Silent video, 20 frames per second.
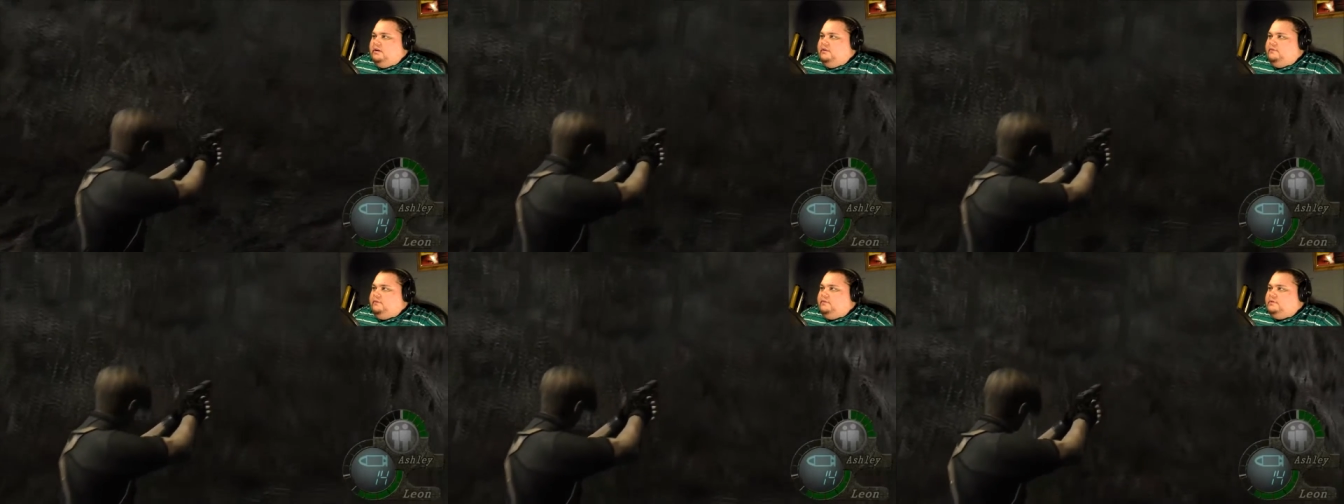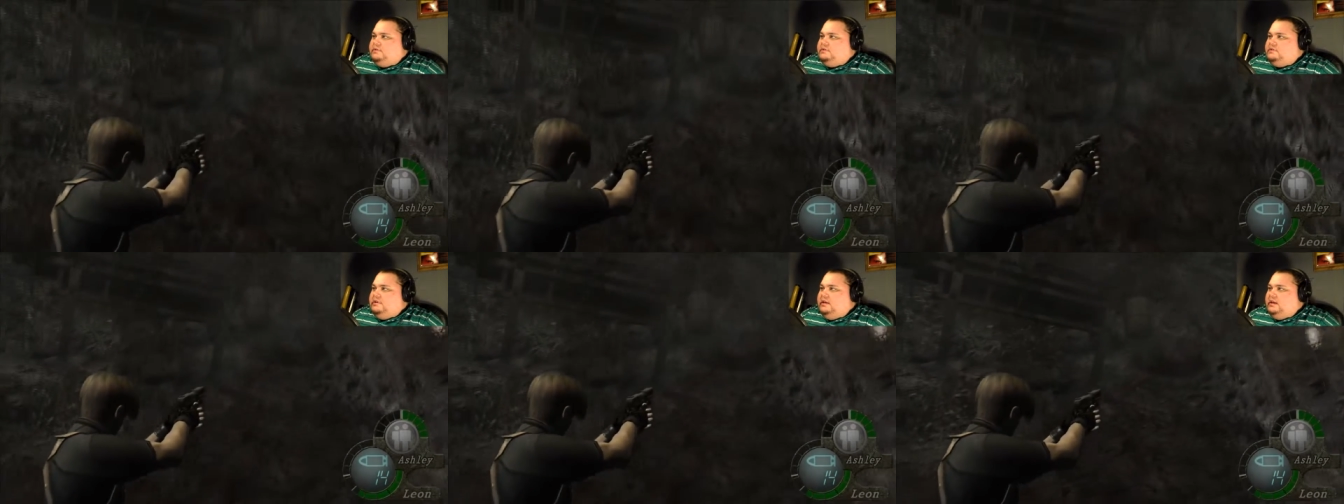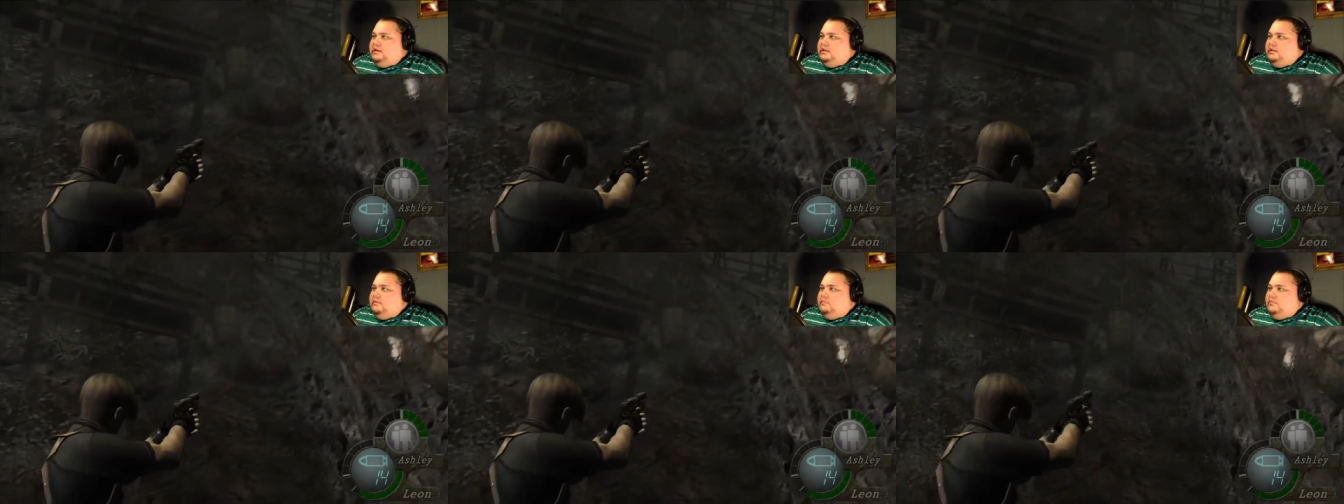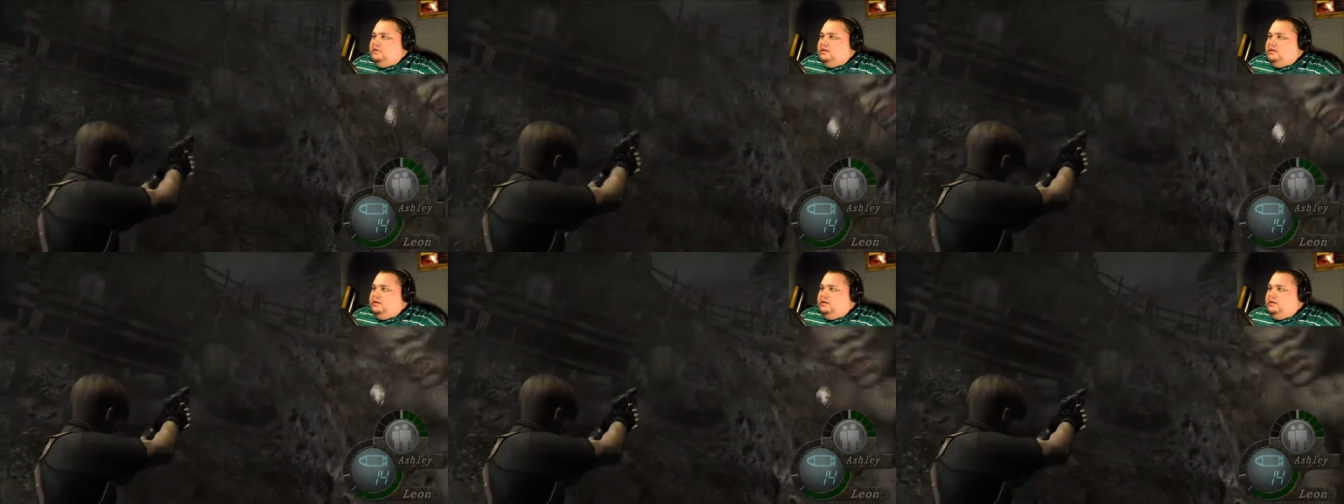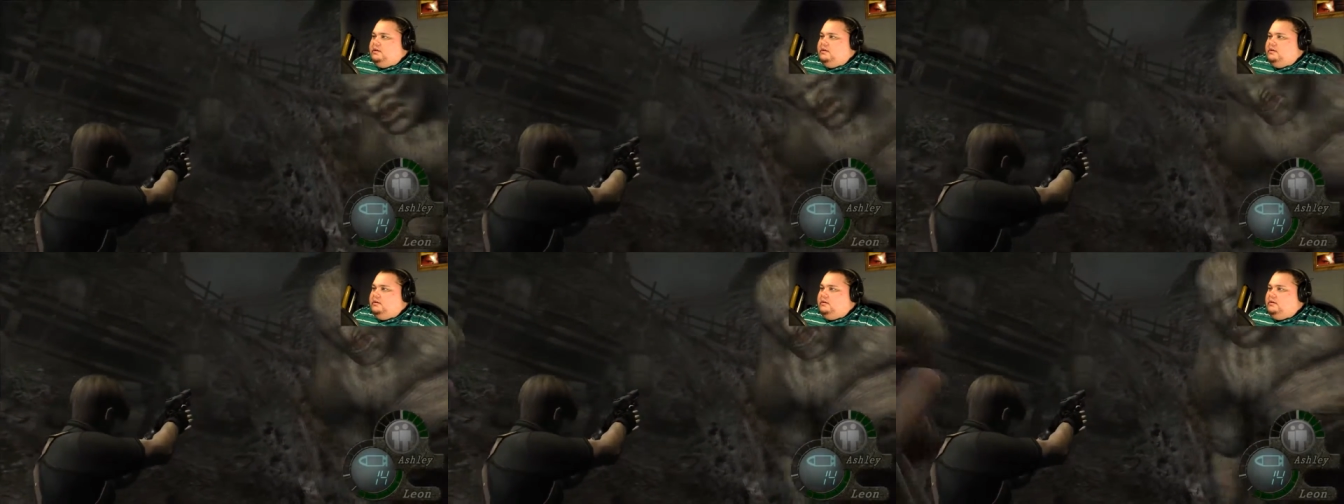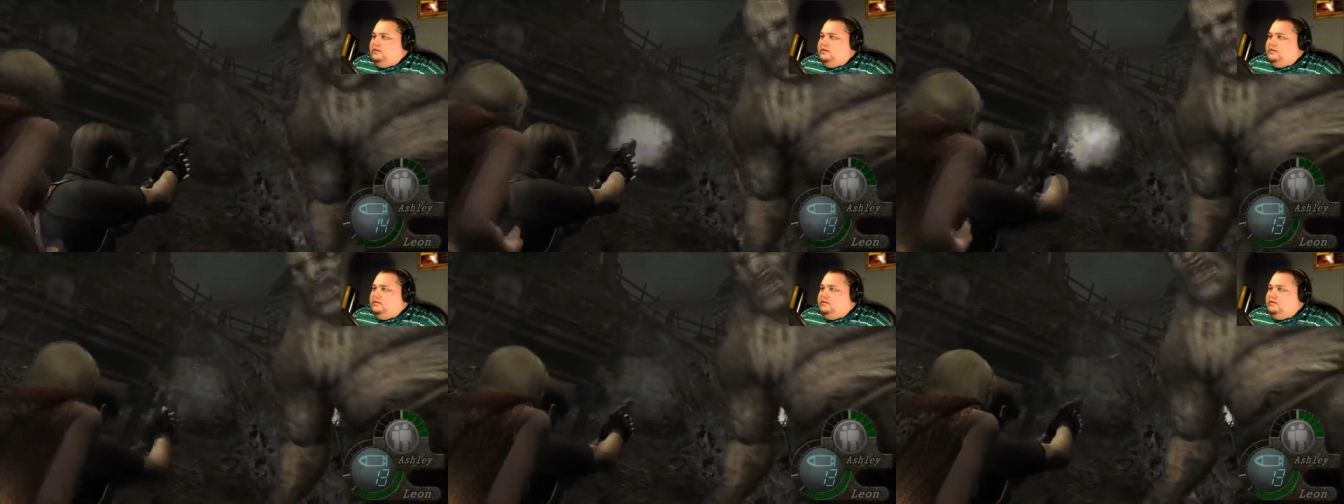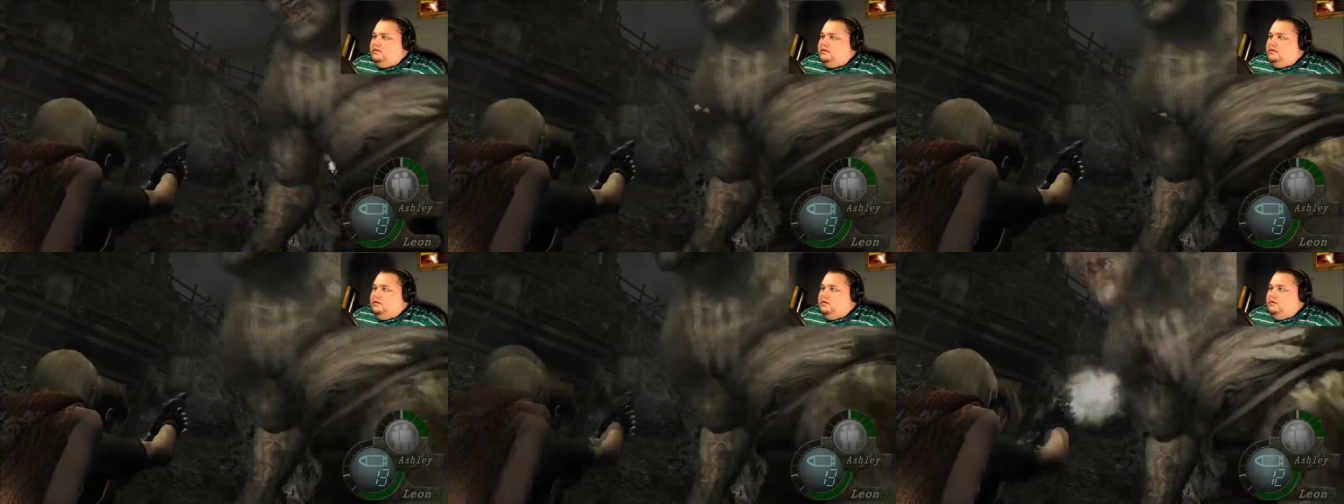there for a second, let me...
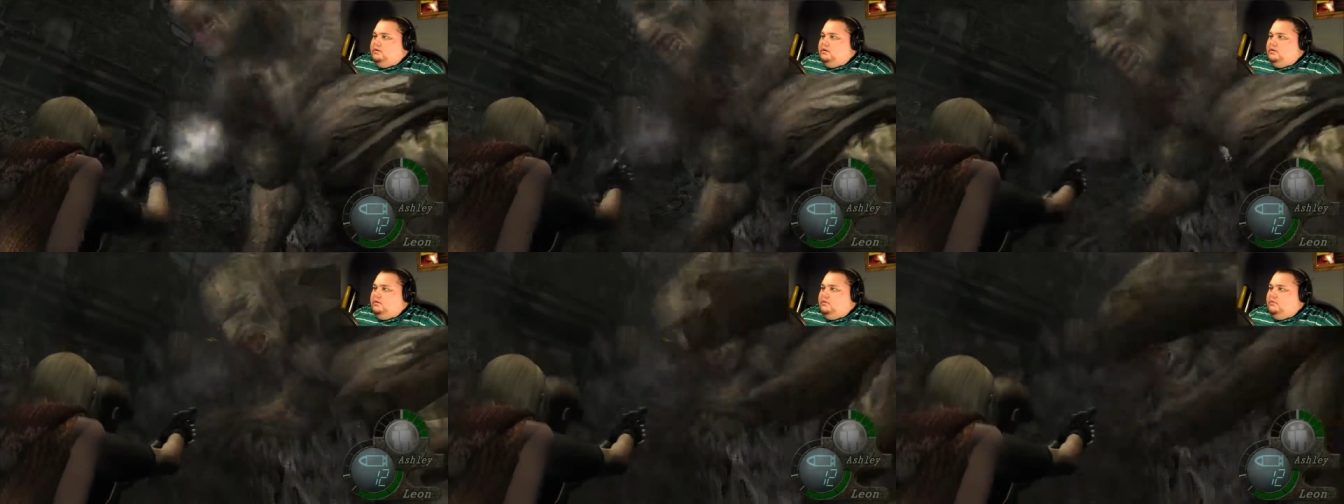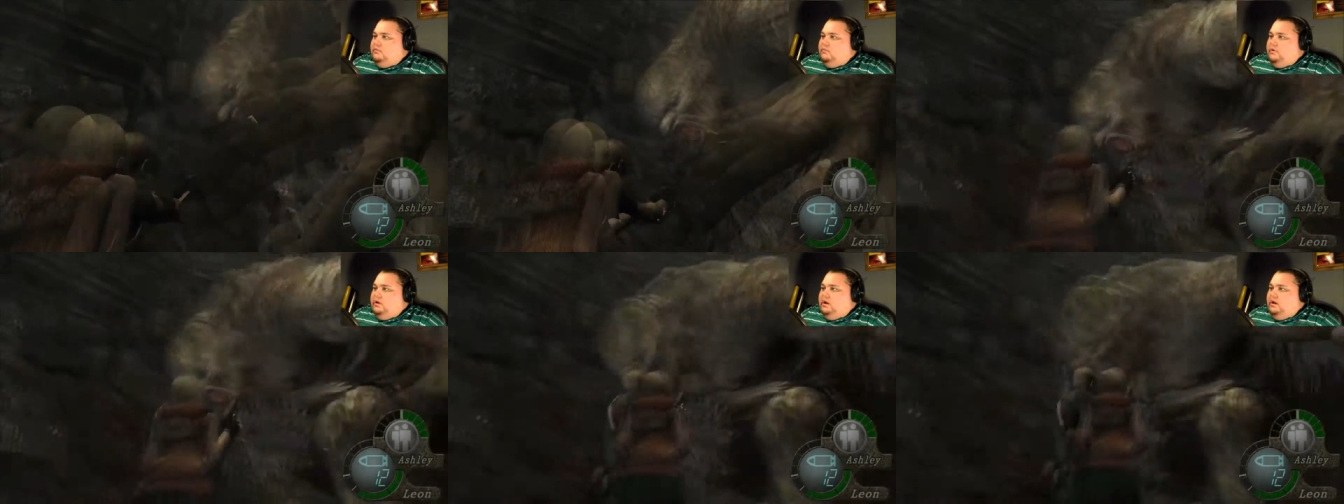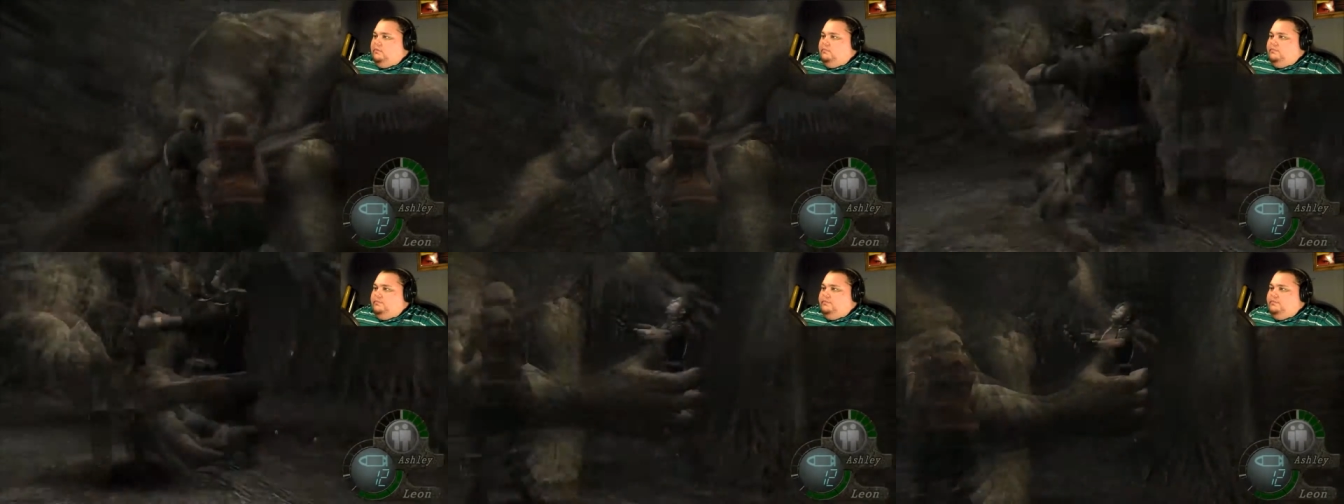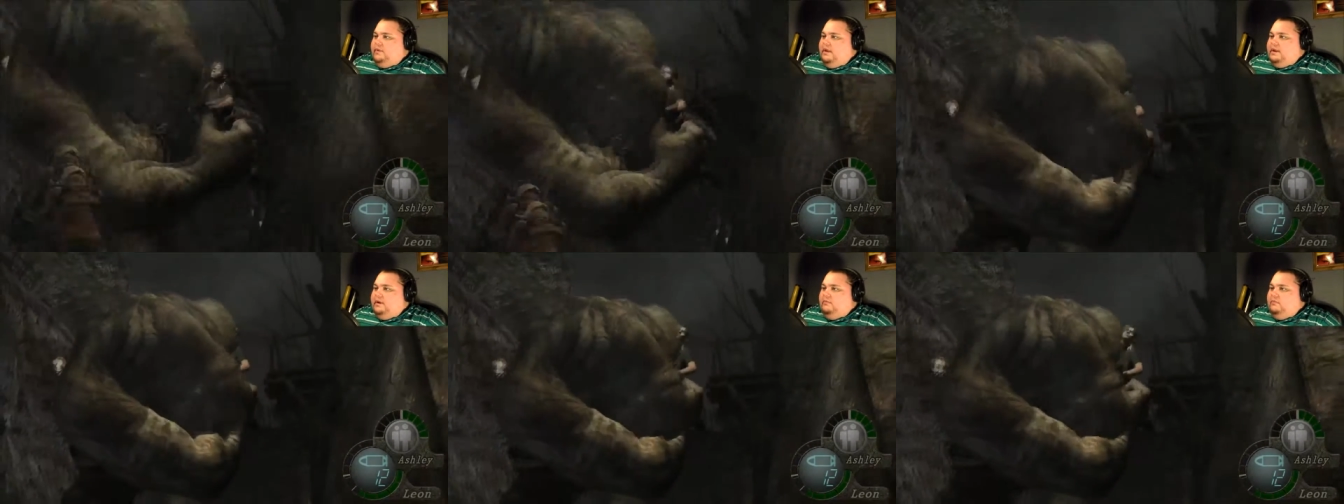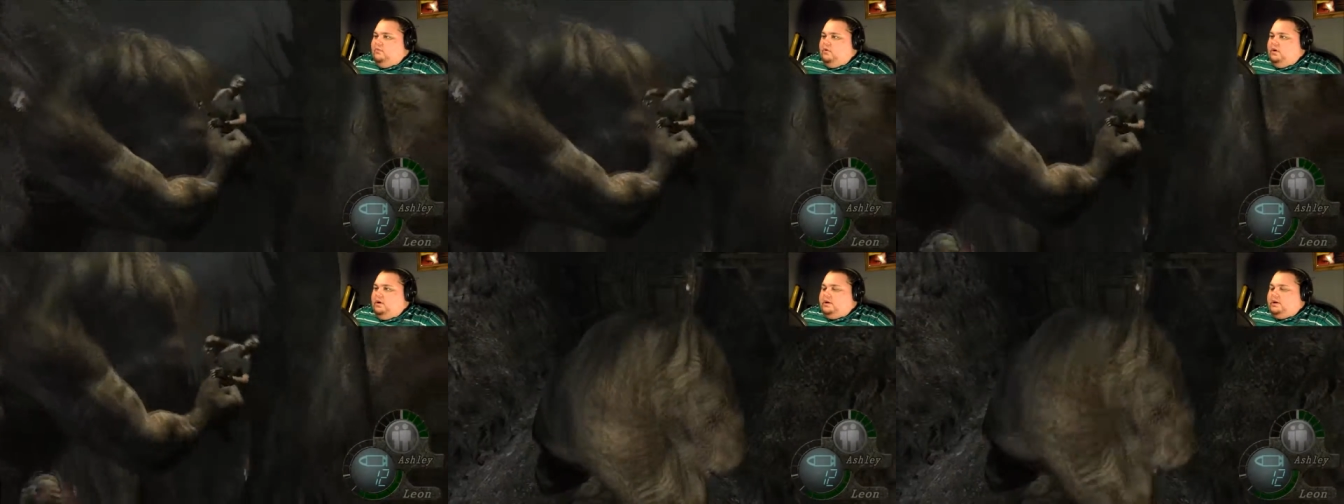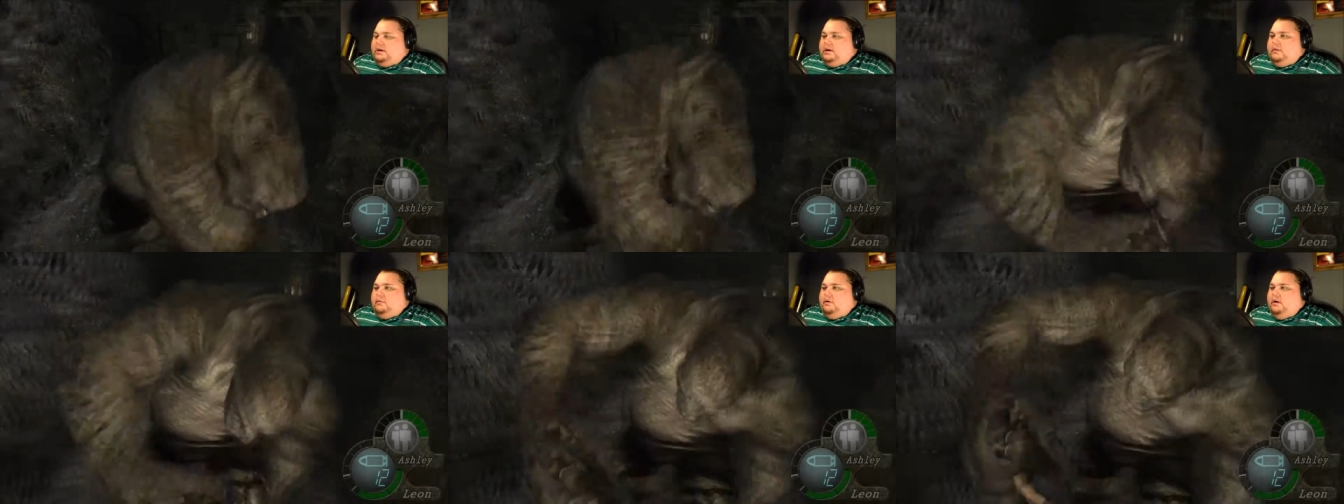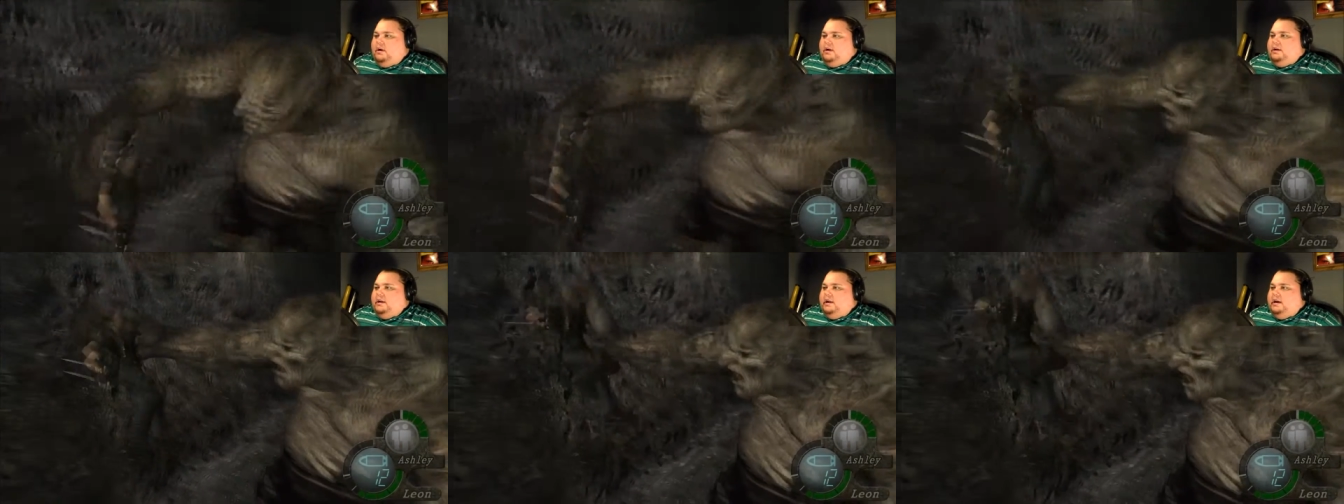Well, that didn't work. Come
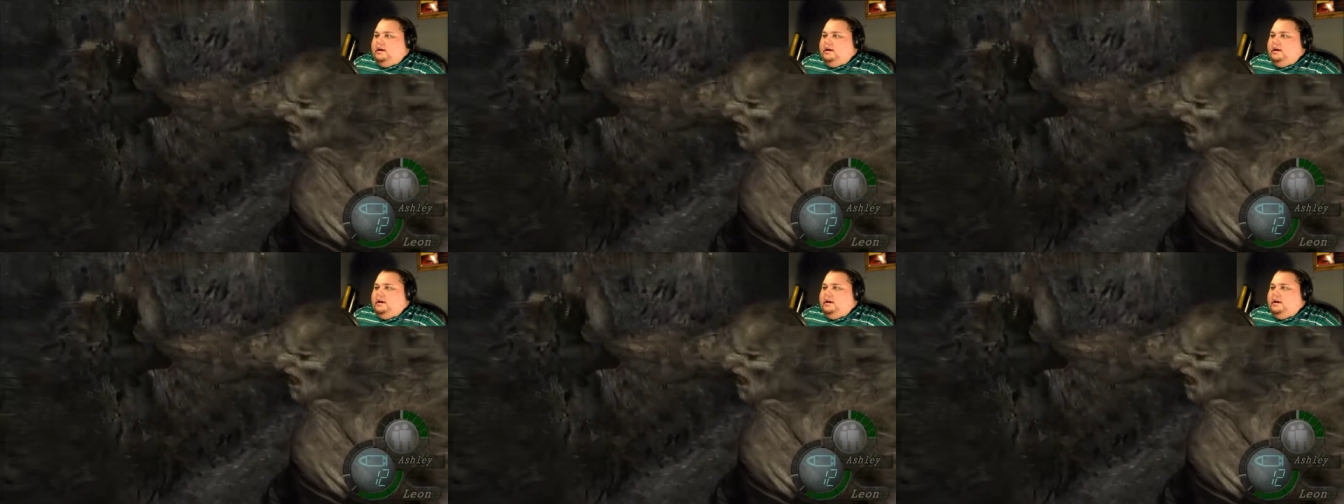on,